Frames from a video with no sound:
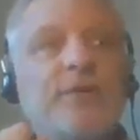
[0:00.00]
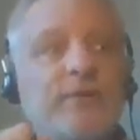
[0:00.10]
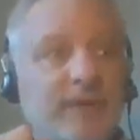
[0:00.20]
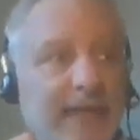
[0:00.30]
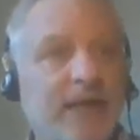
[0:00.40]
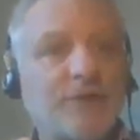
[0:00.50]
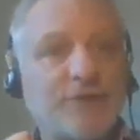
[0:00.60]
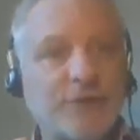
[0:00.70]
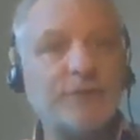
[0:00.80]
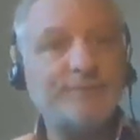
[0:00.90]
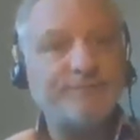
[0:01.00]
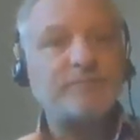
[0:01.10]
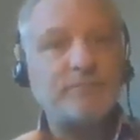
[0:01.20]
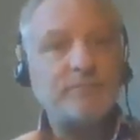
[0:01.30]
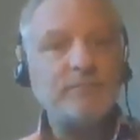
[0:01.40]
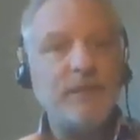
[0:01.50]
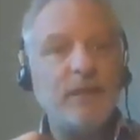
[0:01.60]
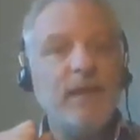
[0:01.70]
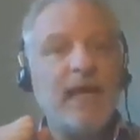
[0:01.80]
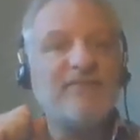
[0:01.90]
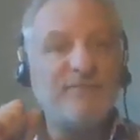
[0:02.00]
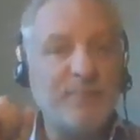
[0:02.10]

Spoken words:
are allowed to have